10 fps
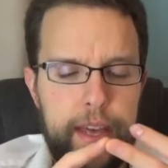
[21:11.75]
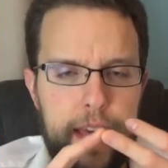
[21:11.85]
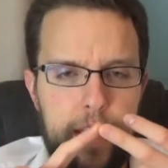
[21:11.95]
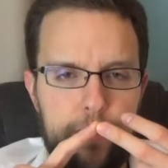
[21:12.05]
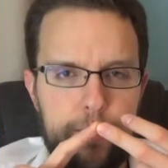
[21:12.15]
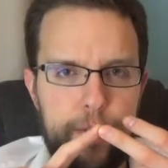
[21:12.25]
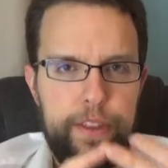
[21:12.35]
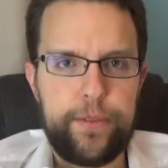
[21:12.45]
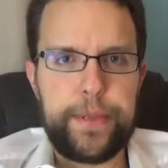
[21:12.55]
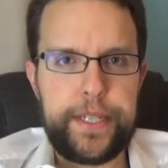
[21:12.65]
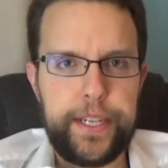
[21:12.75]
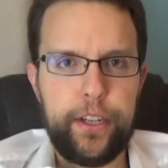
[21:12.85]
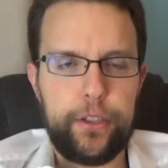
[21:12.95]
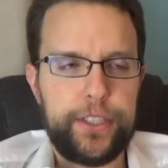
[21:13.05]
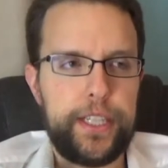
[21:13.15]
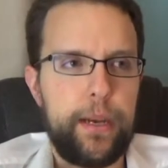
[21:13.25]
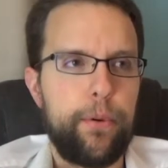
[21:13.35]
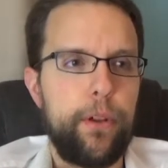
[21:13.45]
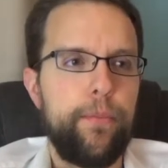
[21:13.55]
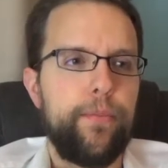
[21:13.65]
And for this particular
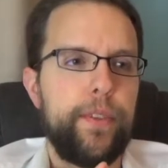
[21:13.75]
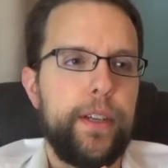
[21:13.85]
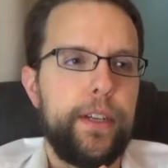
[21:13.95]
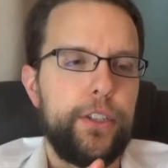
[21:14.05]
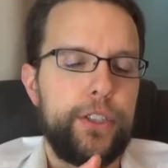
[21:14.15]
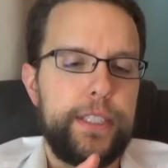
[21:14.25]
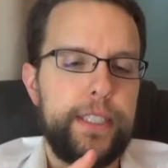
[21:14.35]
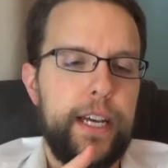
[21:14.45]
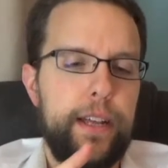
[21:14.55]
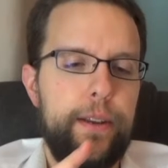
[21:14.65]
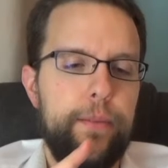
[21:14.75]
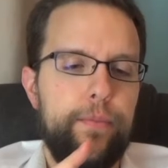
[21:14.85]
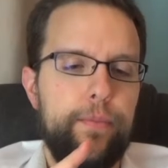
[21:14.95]
sample, she said